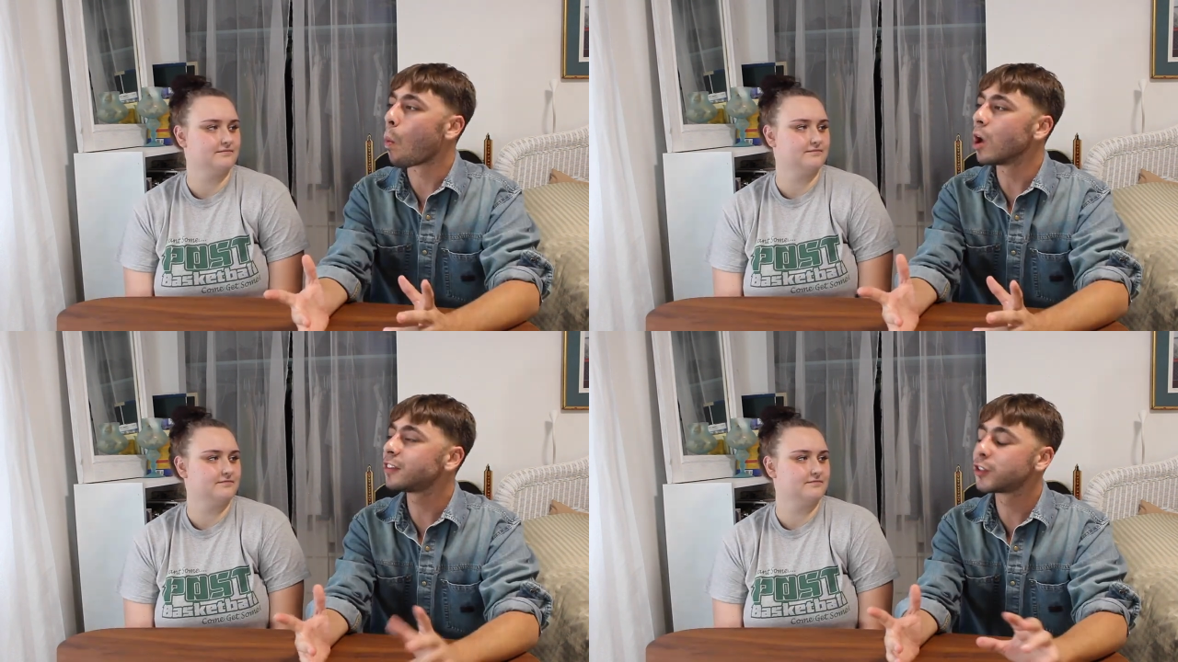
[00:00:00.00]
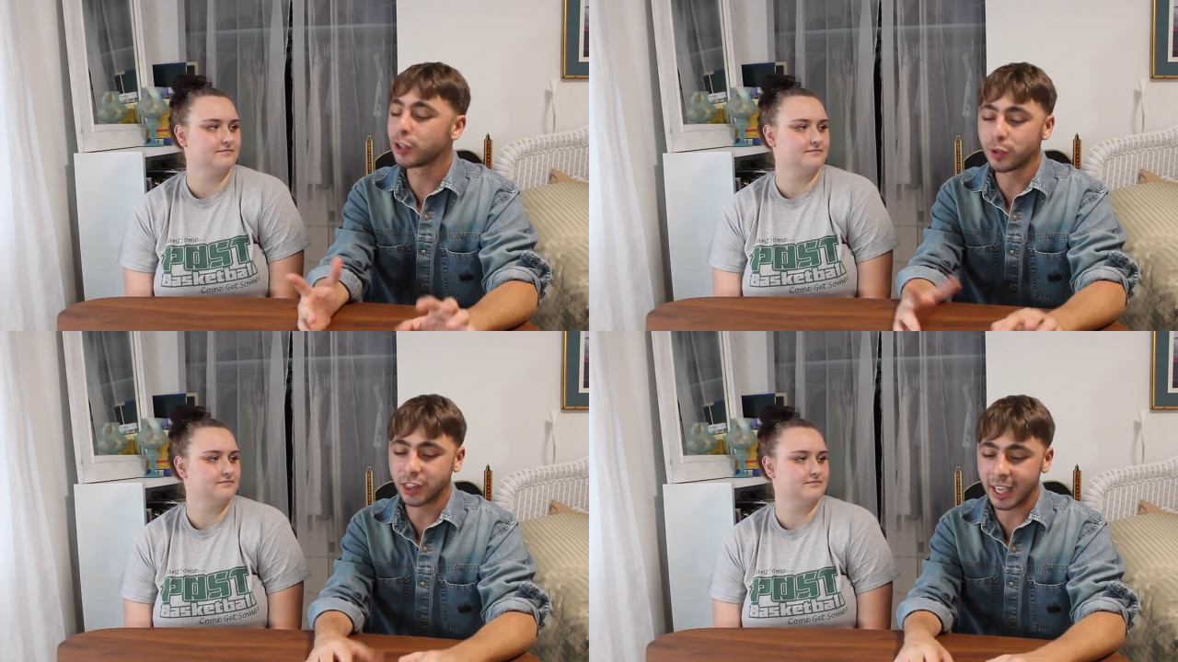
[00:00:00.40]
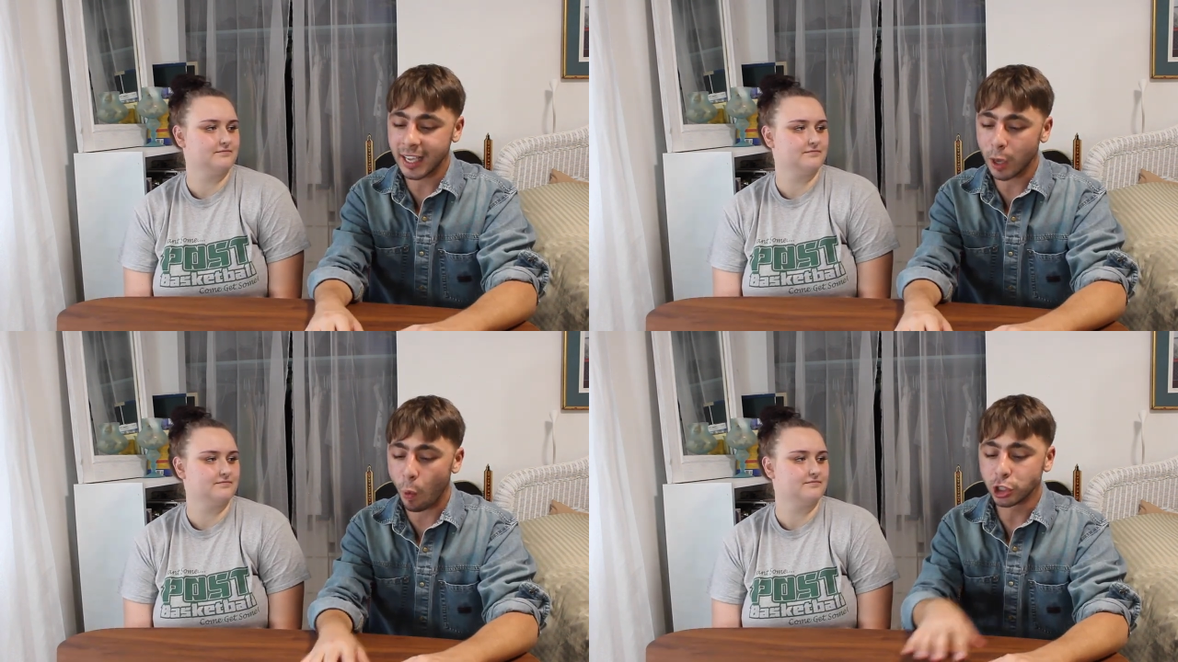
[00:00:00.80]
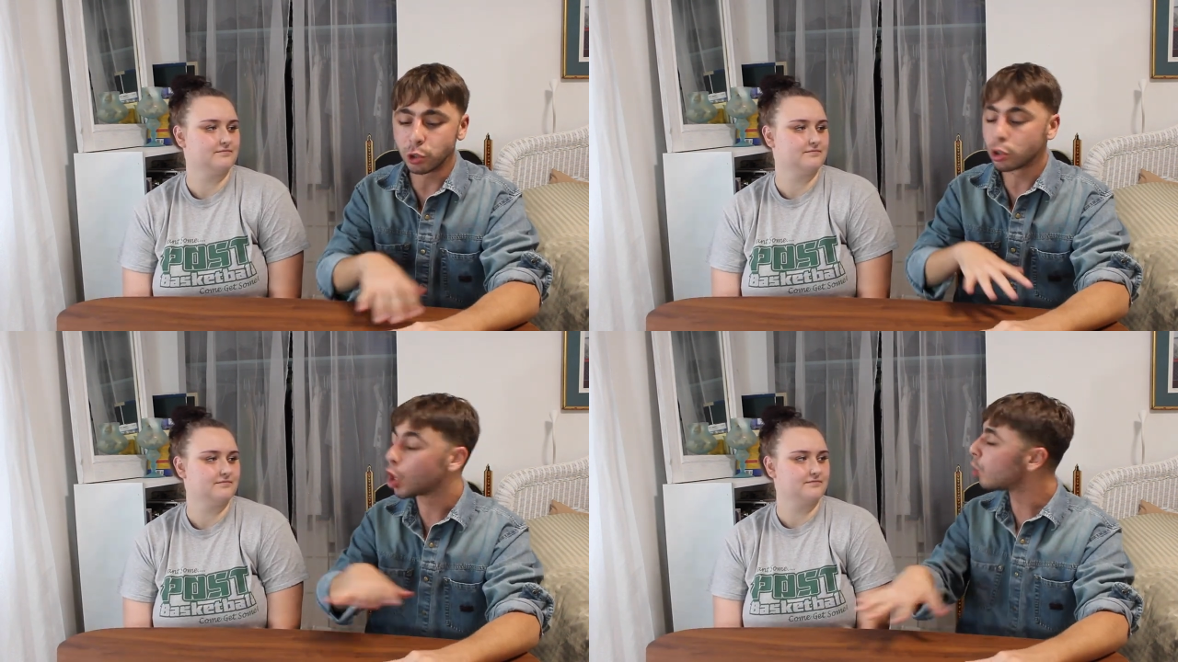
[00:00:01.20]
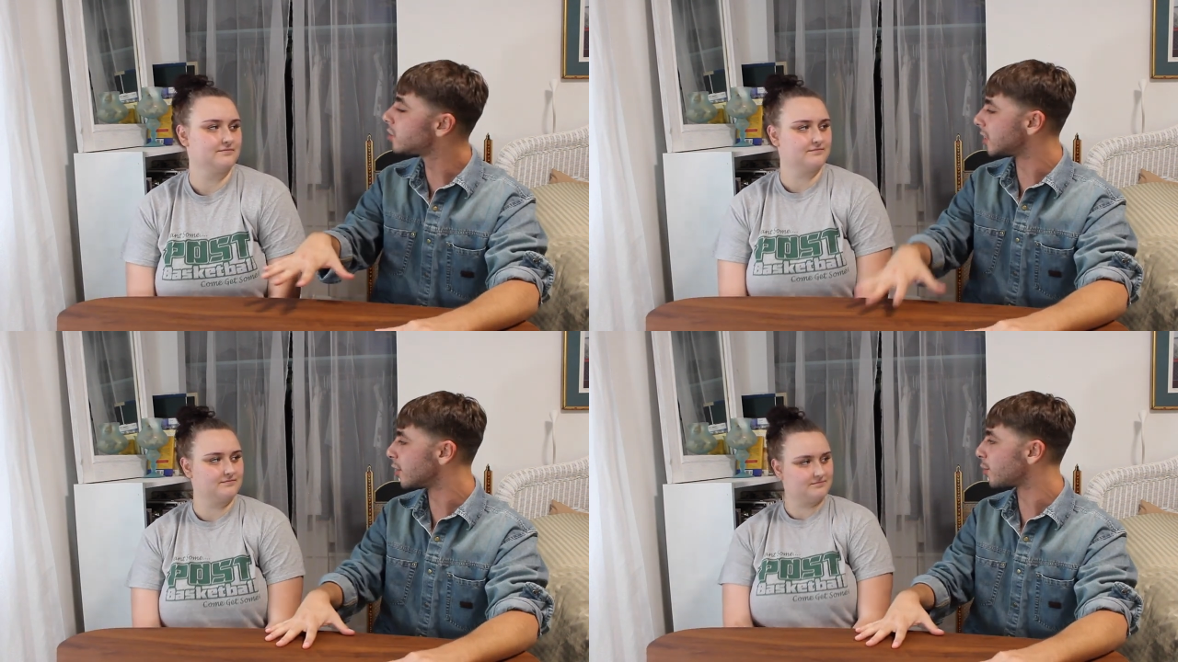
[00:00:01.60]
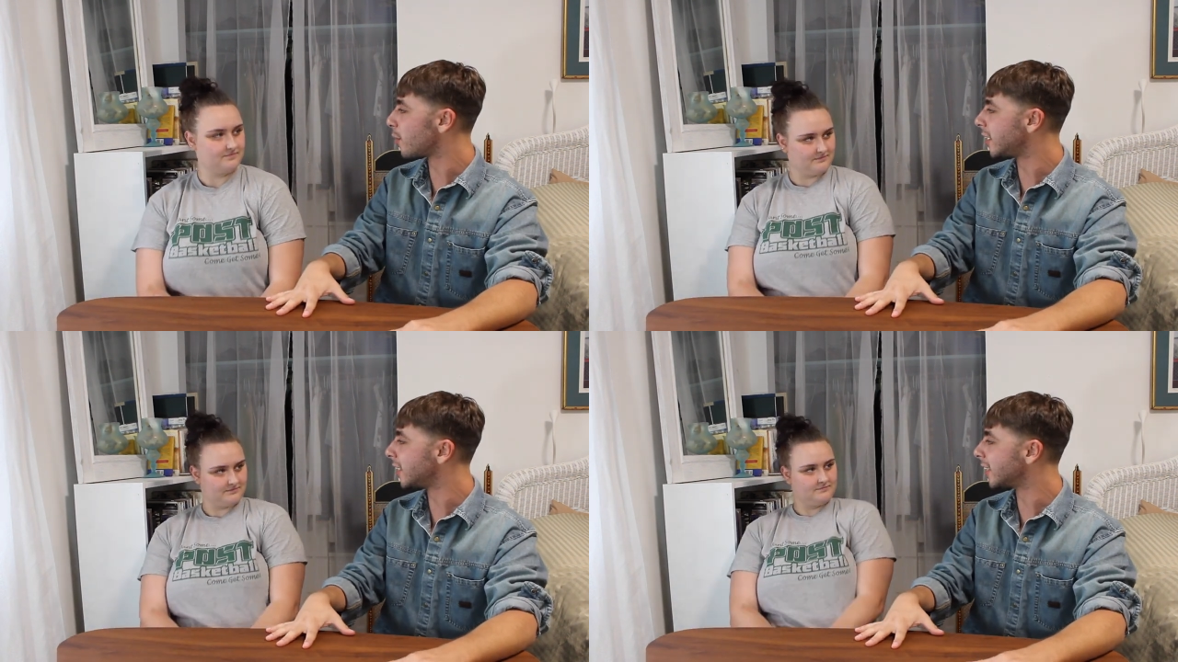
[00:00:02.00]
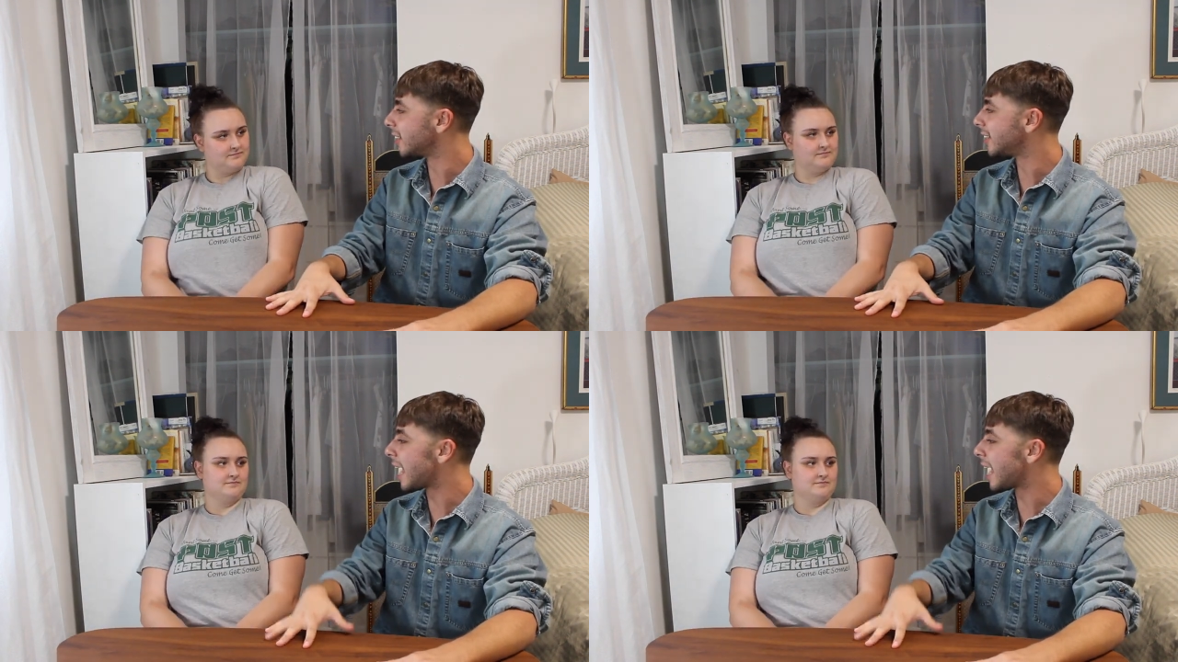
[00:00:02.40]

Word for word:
Speaker 1: What do you think when you go to Lithuania